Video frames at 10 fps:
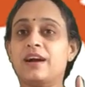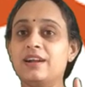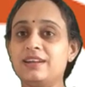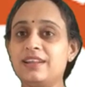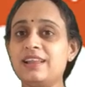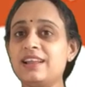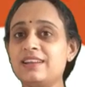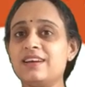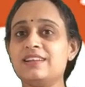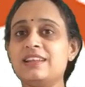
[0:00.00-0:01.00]
until and
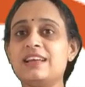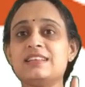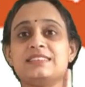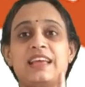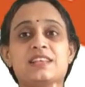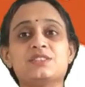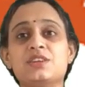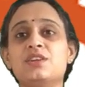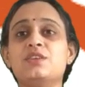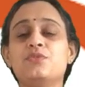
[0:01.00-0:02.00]
unless
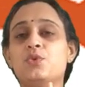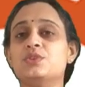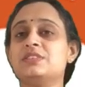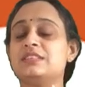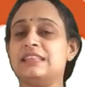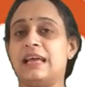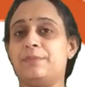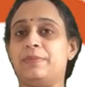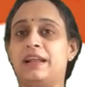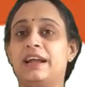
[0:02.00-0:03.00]
external force is
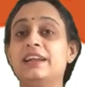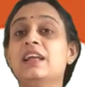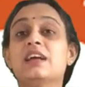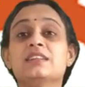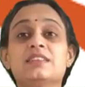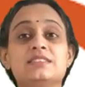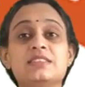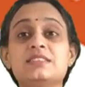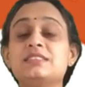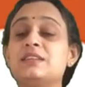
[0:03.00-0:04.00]
applied, the
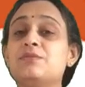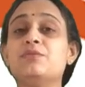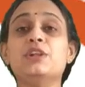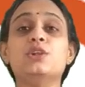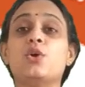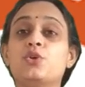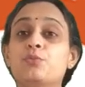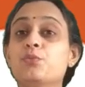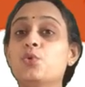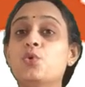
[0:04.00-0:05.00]
system will not
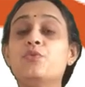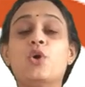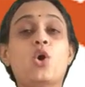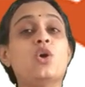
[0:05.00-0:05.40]
move